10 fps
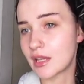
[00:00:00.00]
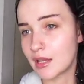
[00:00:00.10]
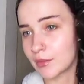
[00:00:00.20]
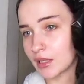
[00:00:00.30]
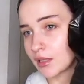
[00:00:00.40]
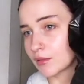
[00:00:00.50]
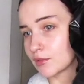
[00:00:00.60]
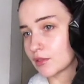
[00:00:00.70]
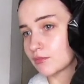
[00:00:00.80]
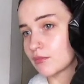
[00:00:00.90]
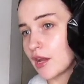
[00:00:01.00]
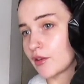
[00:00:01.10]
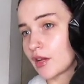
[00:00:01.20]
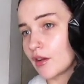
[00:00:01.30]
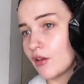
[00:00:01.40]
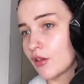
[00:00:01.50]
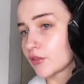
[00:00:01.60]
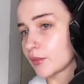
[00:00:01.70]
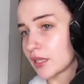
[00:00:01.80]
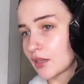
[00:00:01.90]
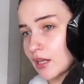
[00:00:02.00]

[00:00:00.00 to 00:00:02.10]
I am getting hair dye all over me.